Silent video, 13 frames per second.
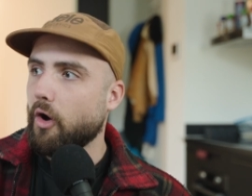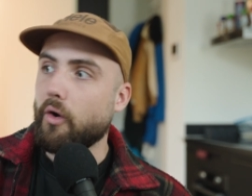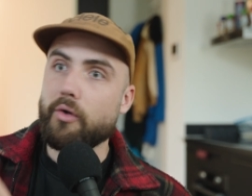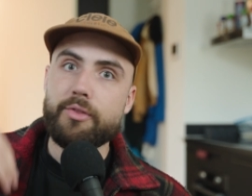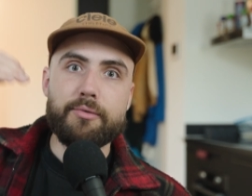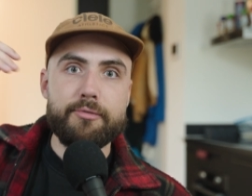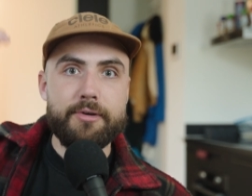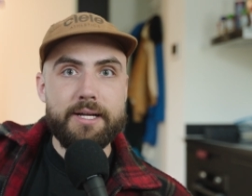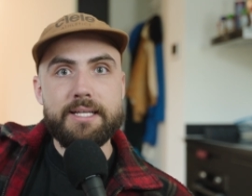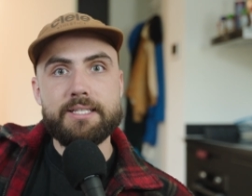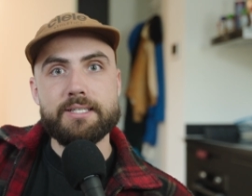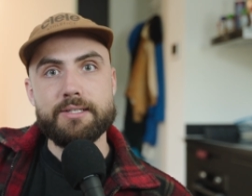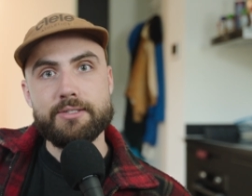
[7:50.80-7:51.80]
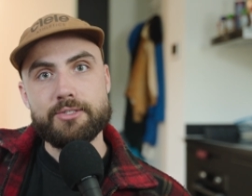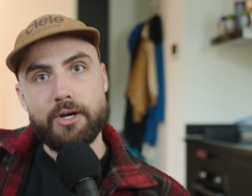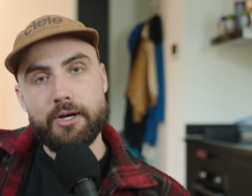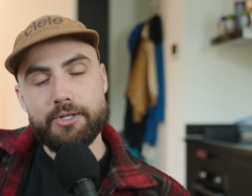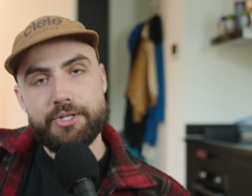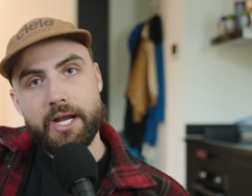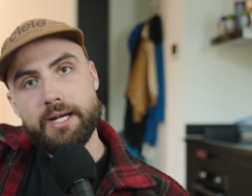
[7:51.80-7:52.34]
all the reasons
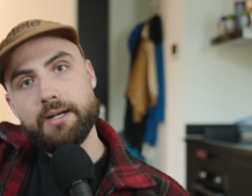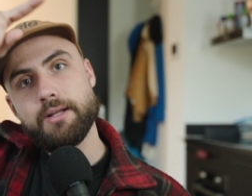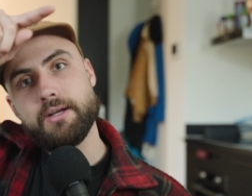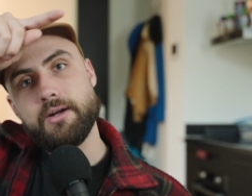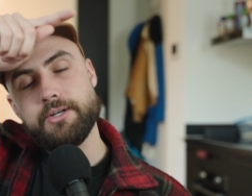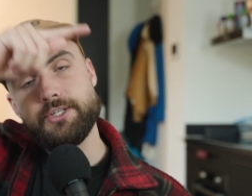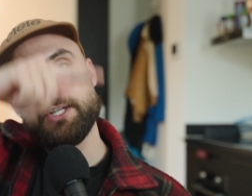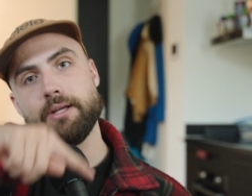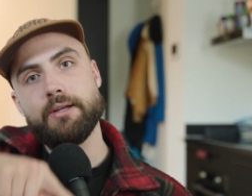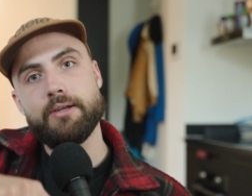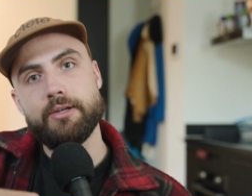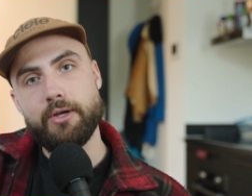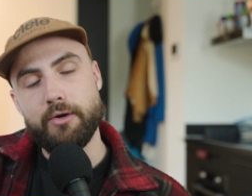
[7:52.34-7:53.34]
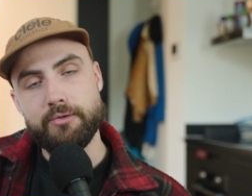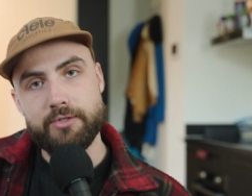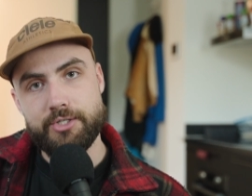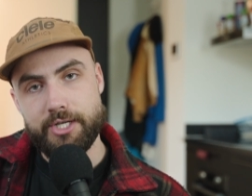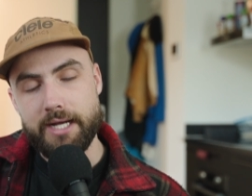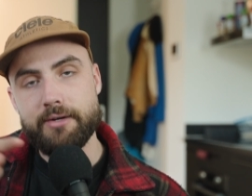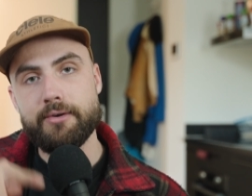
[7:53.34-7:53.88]
are going to
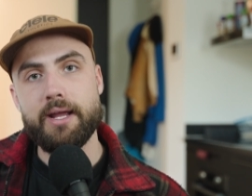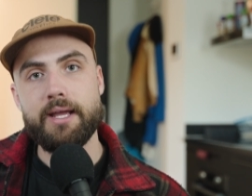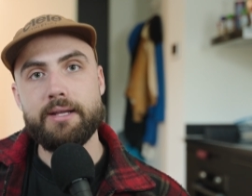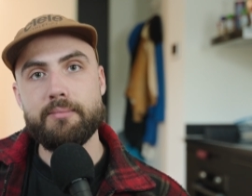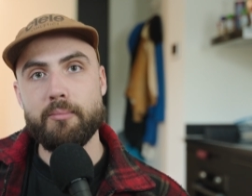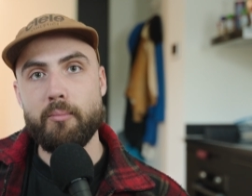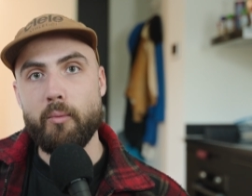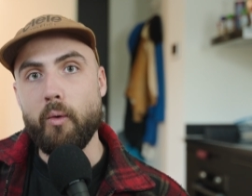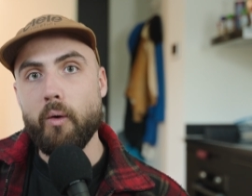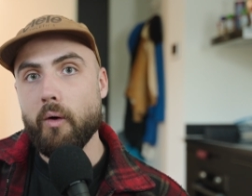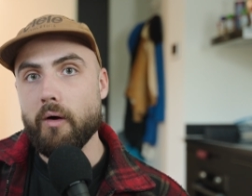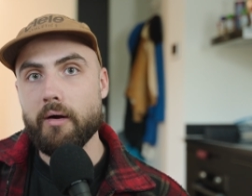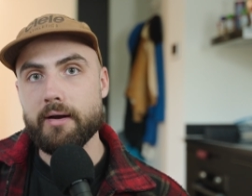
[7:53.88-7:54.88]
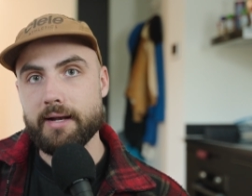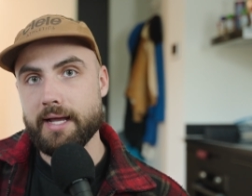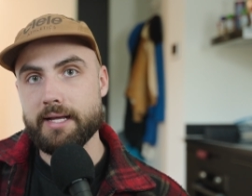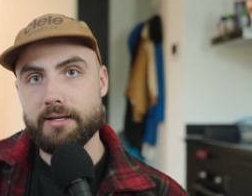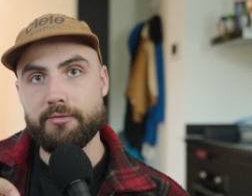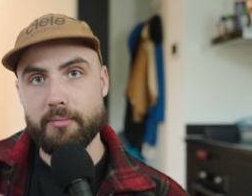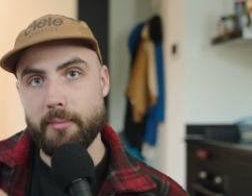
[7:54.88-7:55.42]
generate more
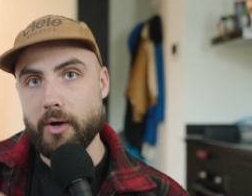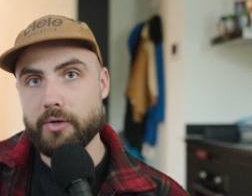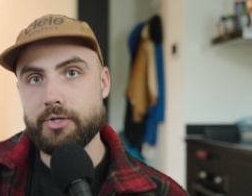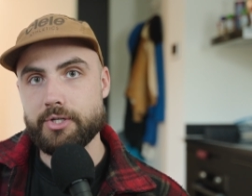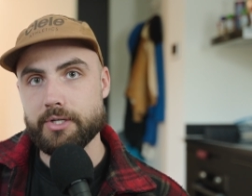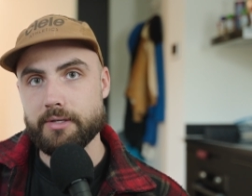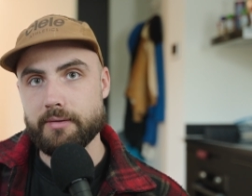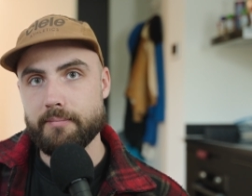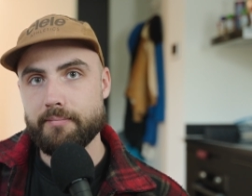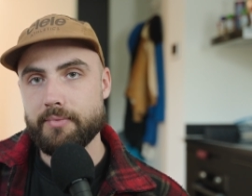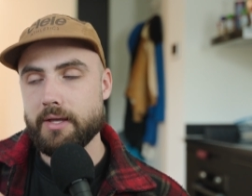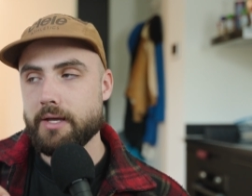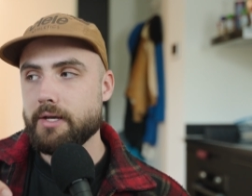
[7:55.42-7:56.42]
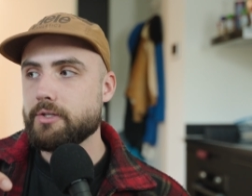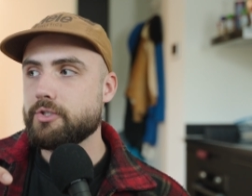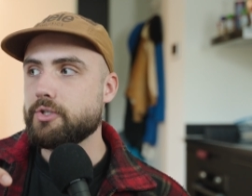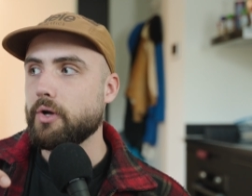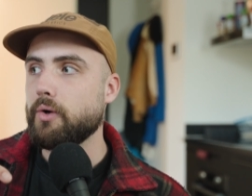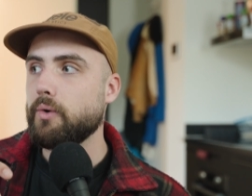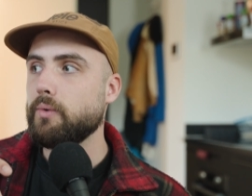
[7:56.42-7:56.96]
negative emotion.
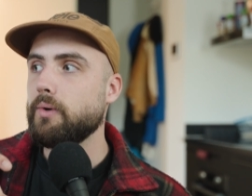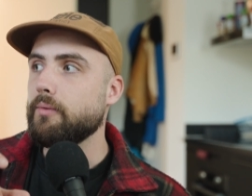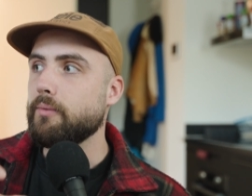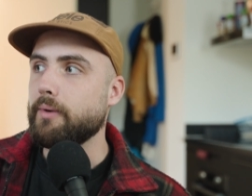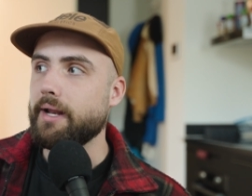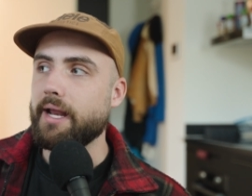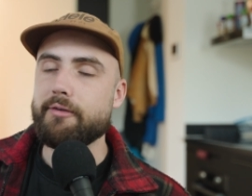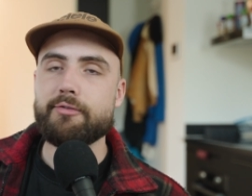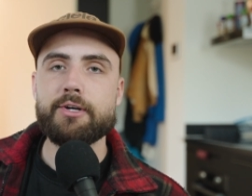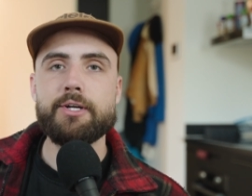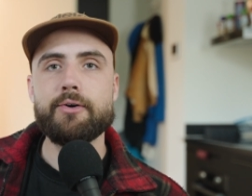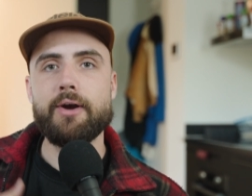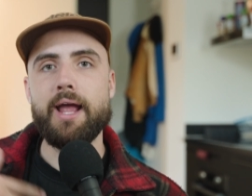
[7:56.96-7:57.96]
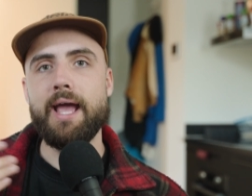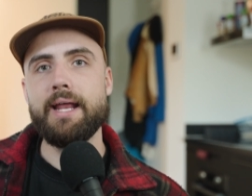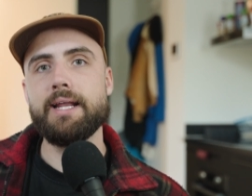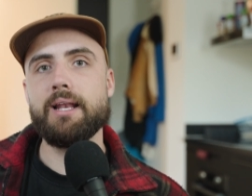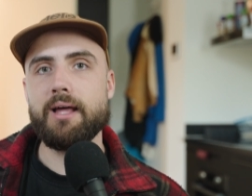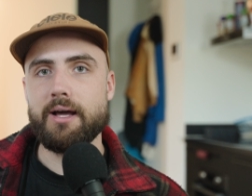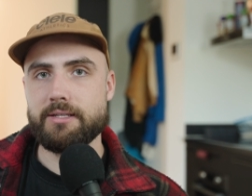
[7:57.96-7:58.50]
So whenever you're
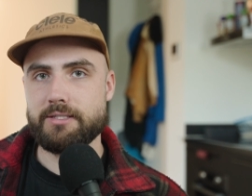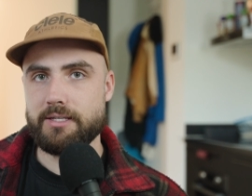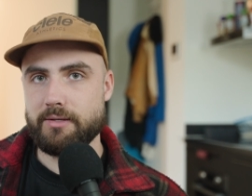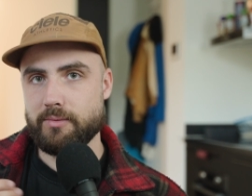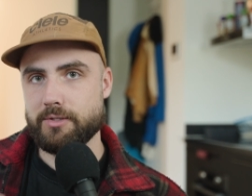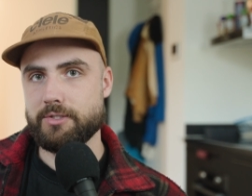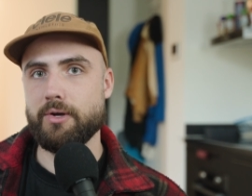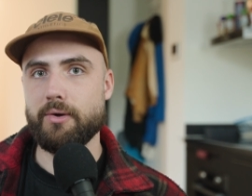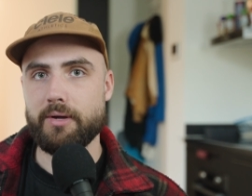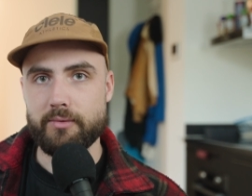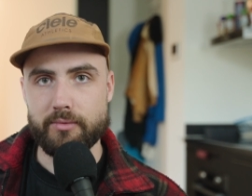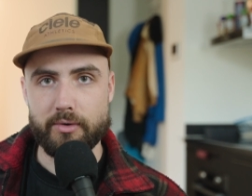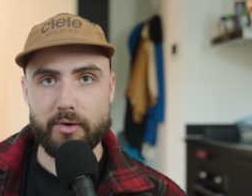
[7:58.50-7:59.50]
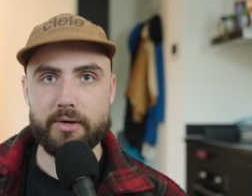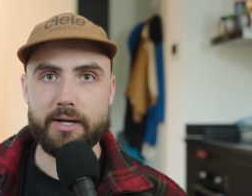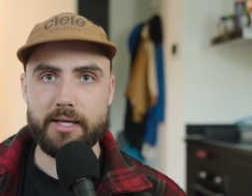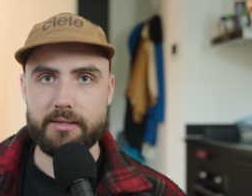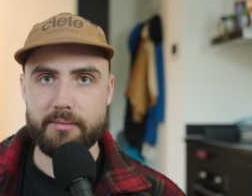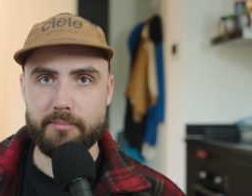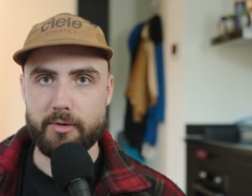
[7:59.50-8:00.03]
analyzing what's going wrong
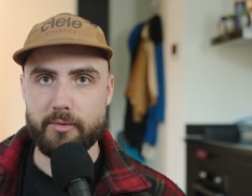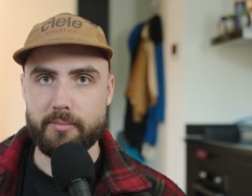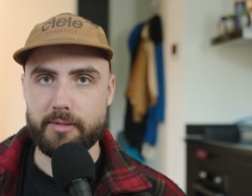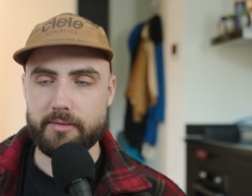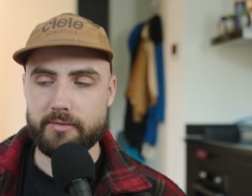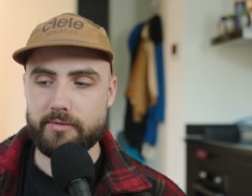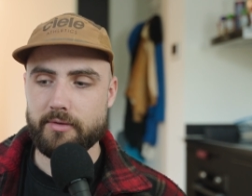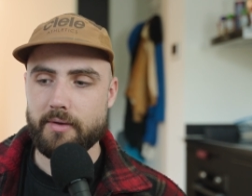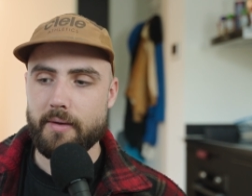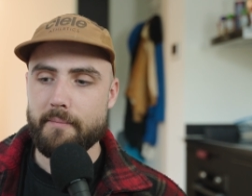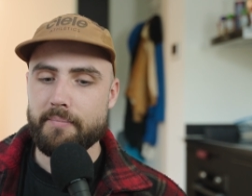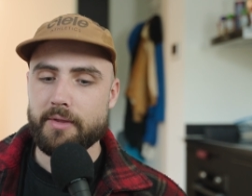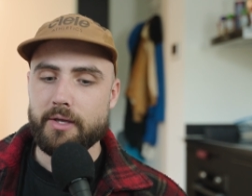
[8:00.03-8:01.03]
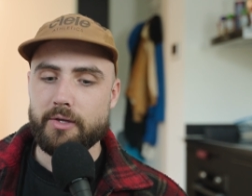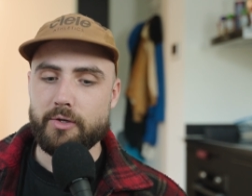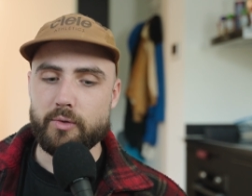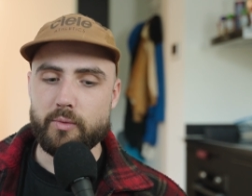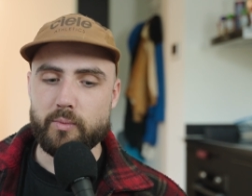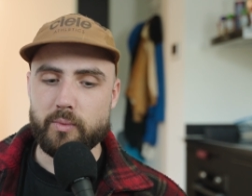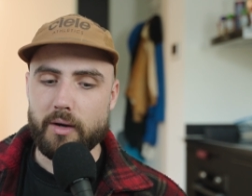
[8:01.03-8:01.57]
at the moment,
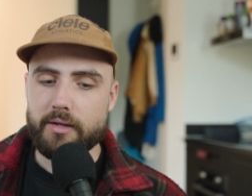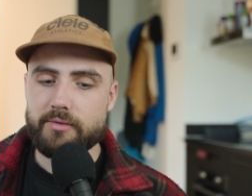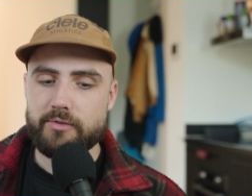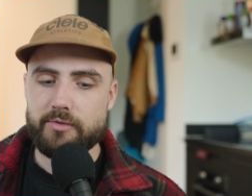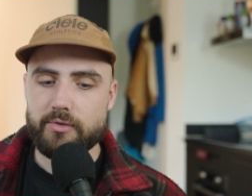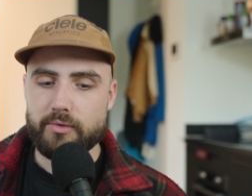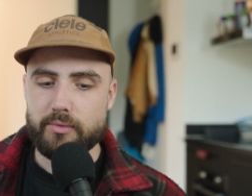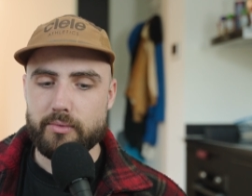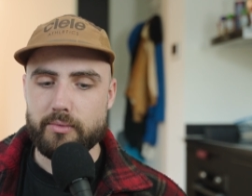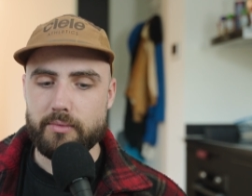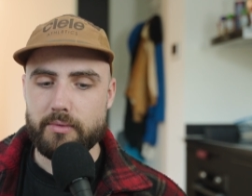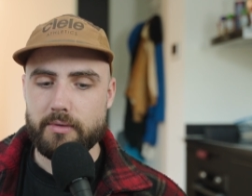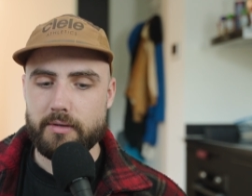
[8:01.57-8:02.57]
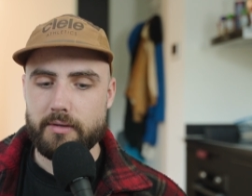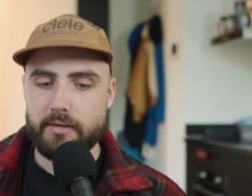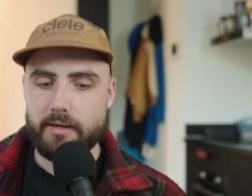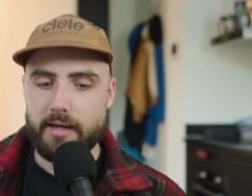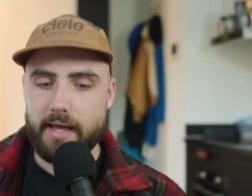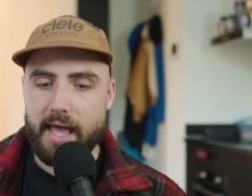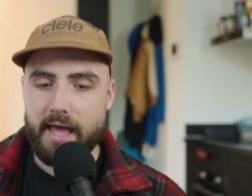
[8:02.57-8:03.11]
you want to
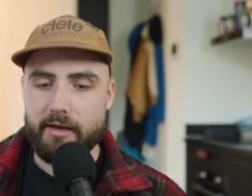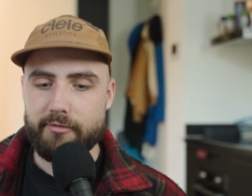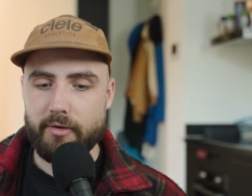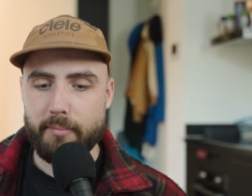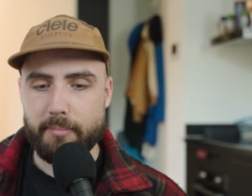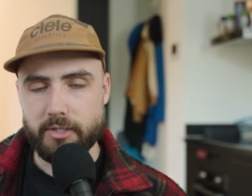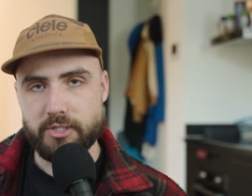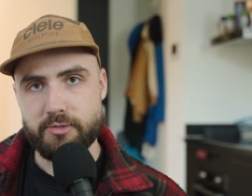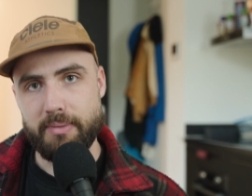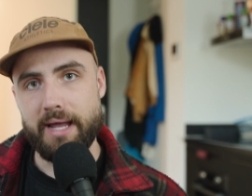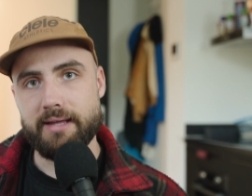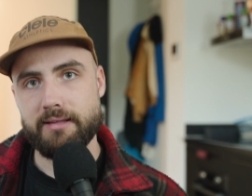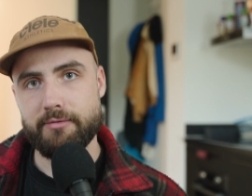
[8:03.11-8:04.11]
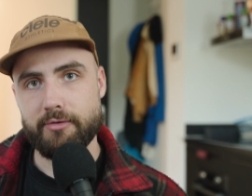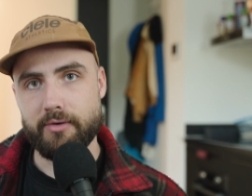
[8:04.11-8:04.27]
have a perspective